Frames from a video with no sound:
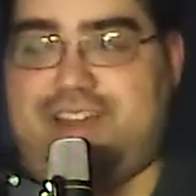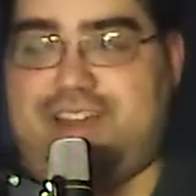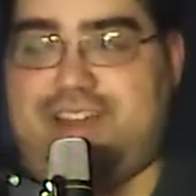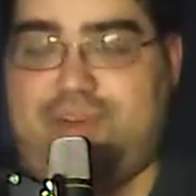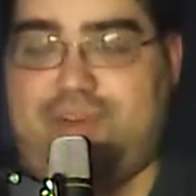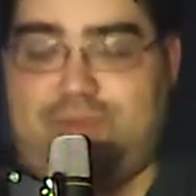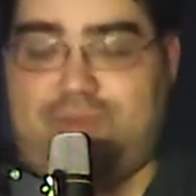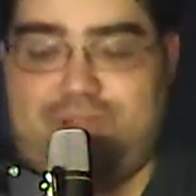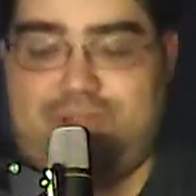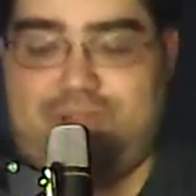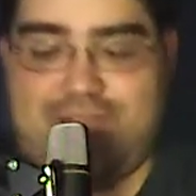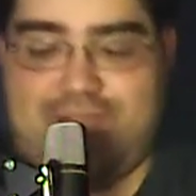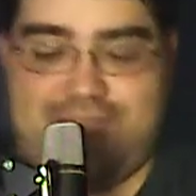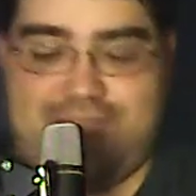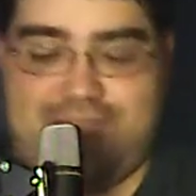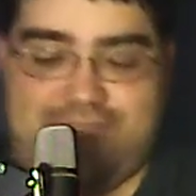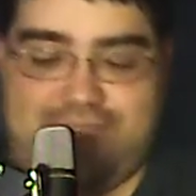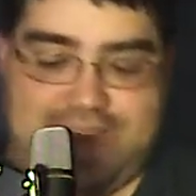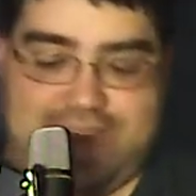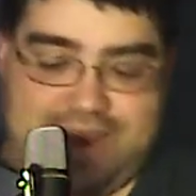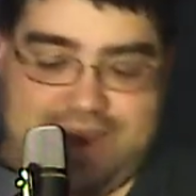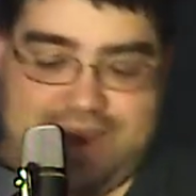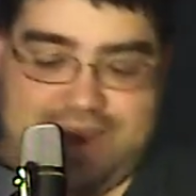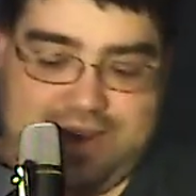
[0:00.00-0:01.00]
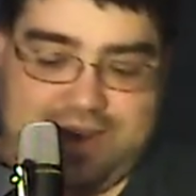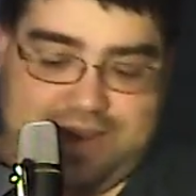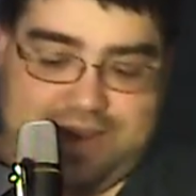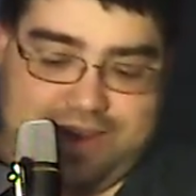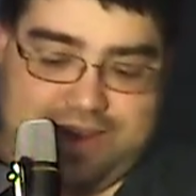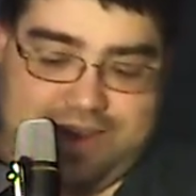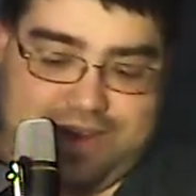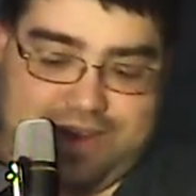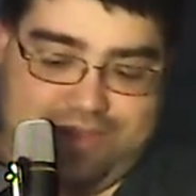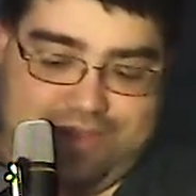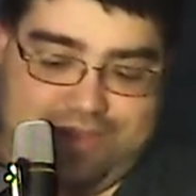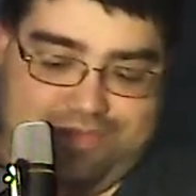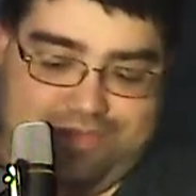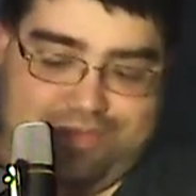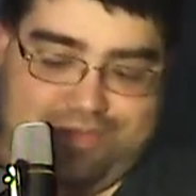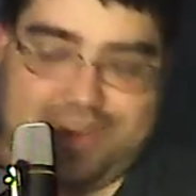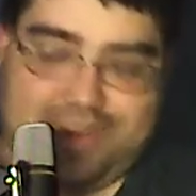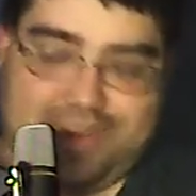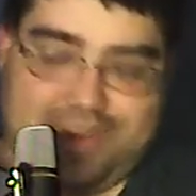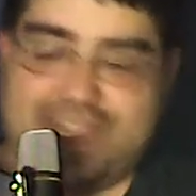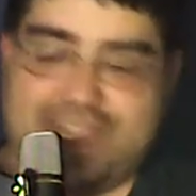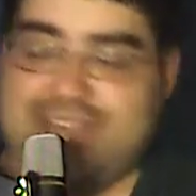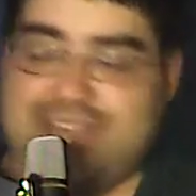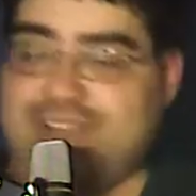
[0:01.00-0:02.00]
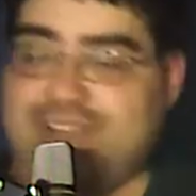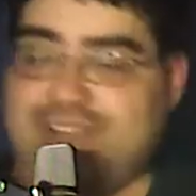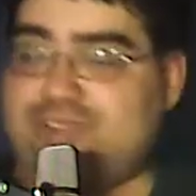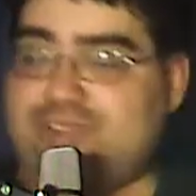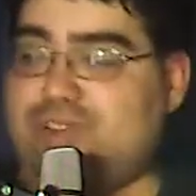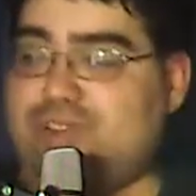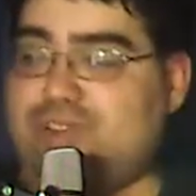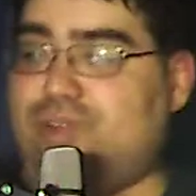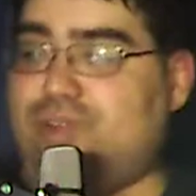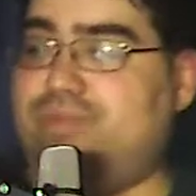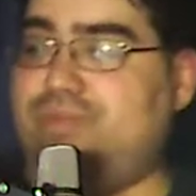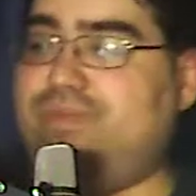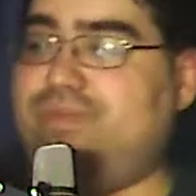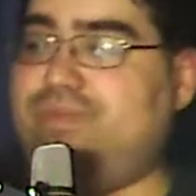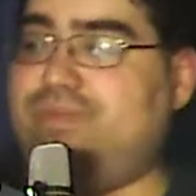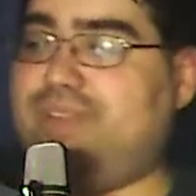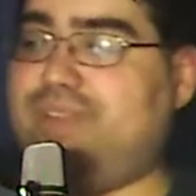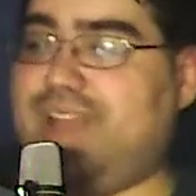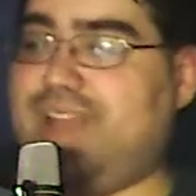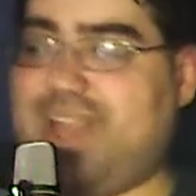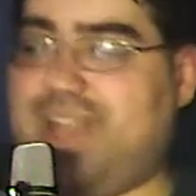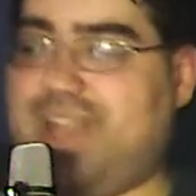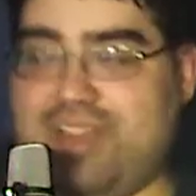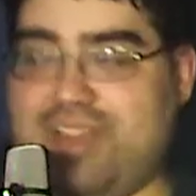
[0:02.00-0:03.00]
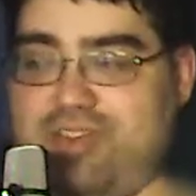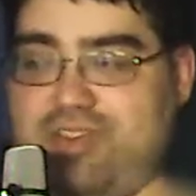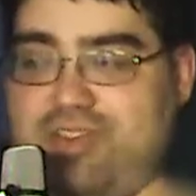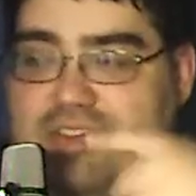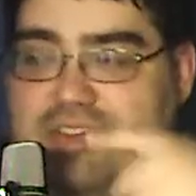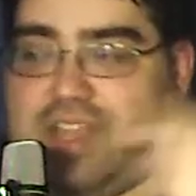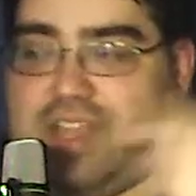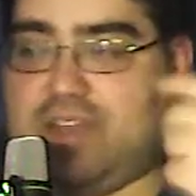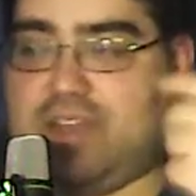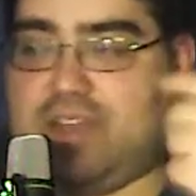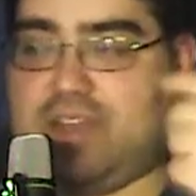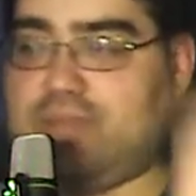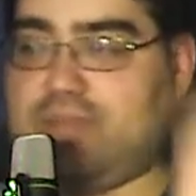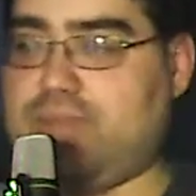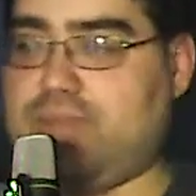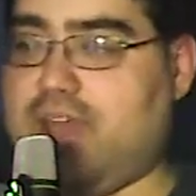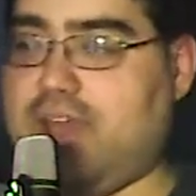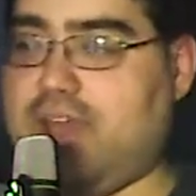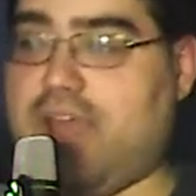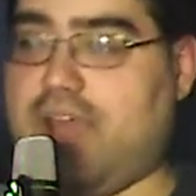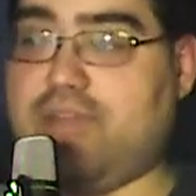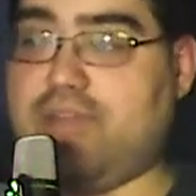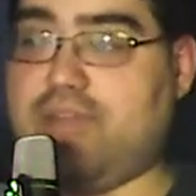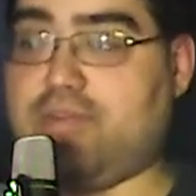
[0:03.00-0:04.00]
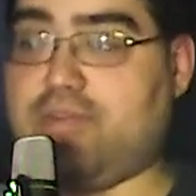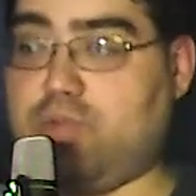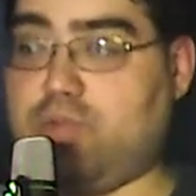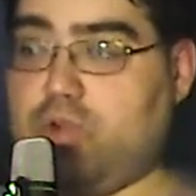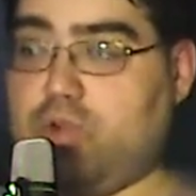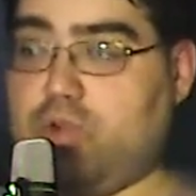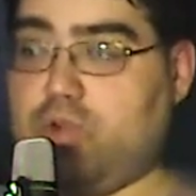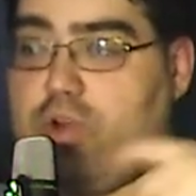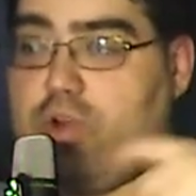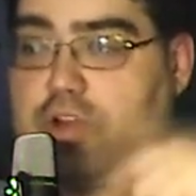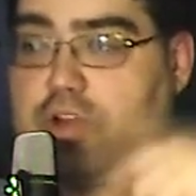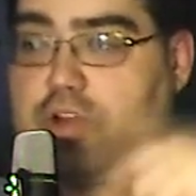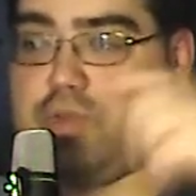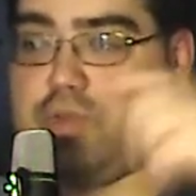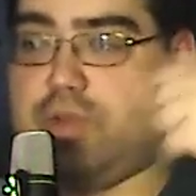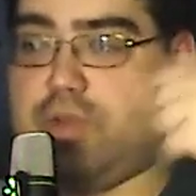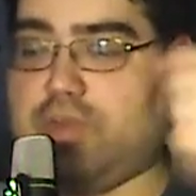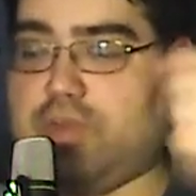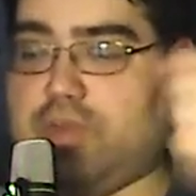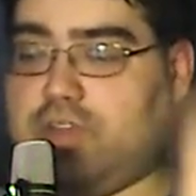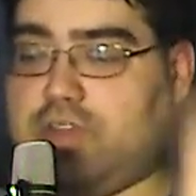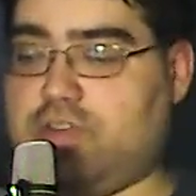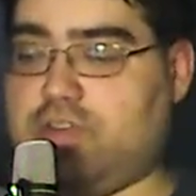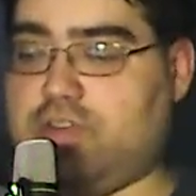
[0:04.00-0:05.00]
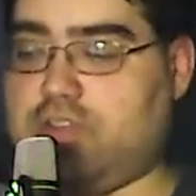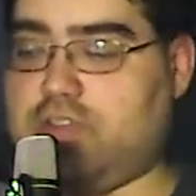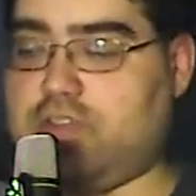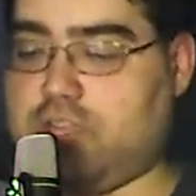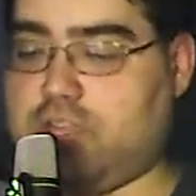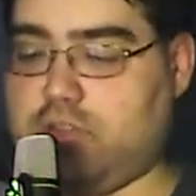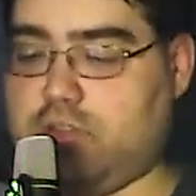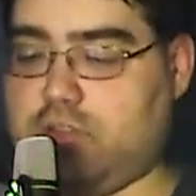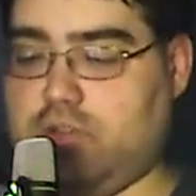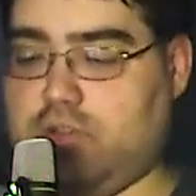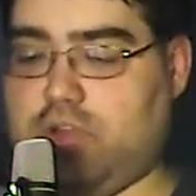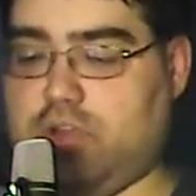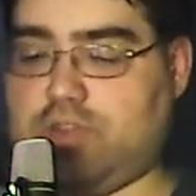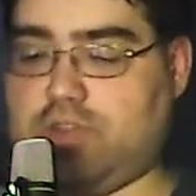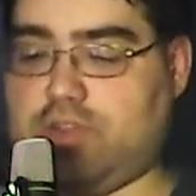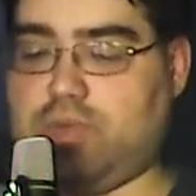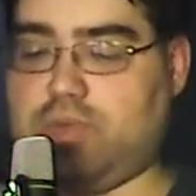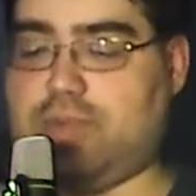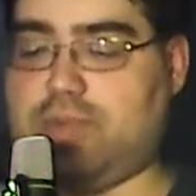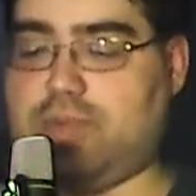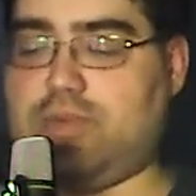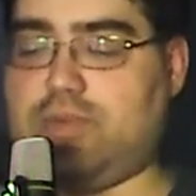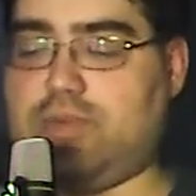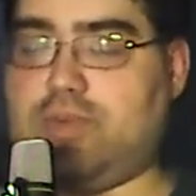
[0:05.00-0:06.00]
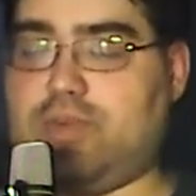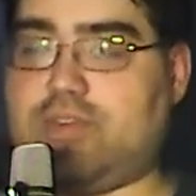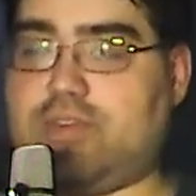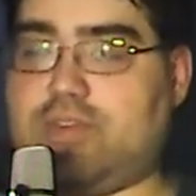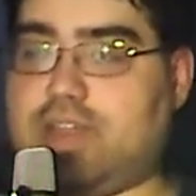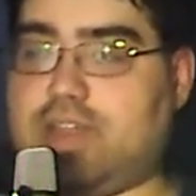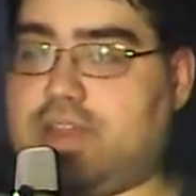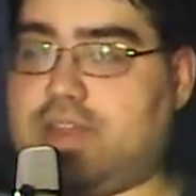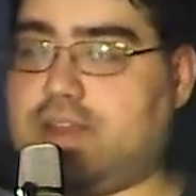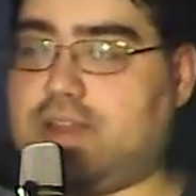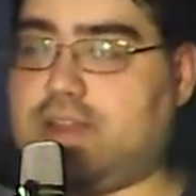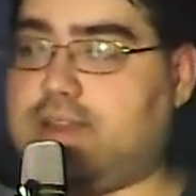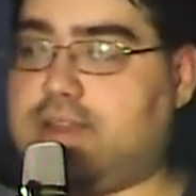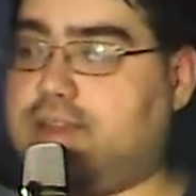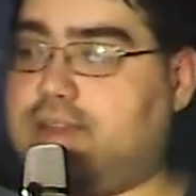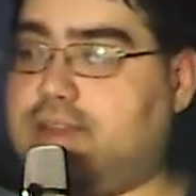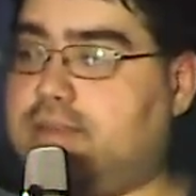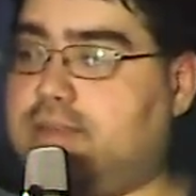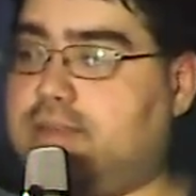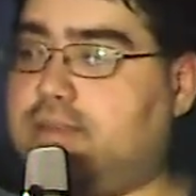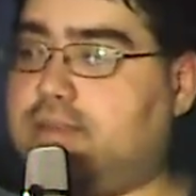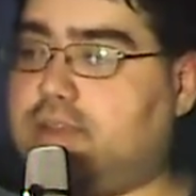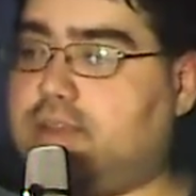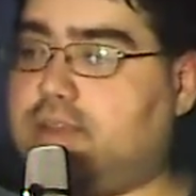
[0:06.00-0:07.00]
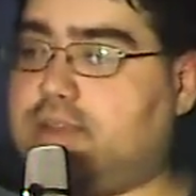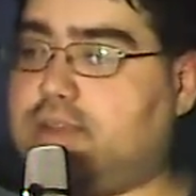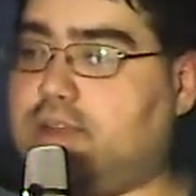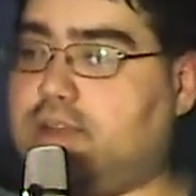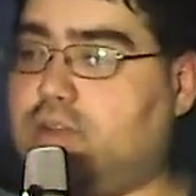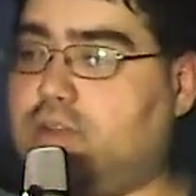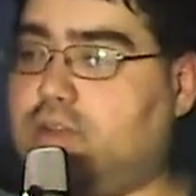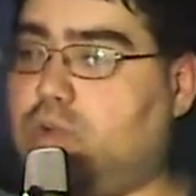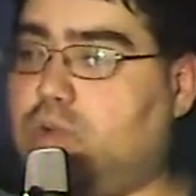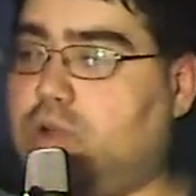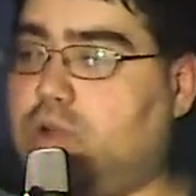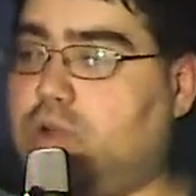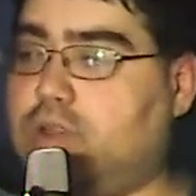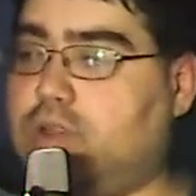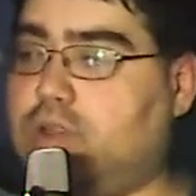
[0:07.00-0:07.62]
I don't want to have that. Um, but yeah, so I can just take a. I, I have some Clorox wipes. I can just take a Clorox wipe too. It's not going to kill it. Not the end of the world.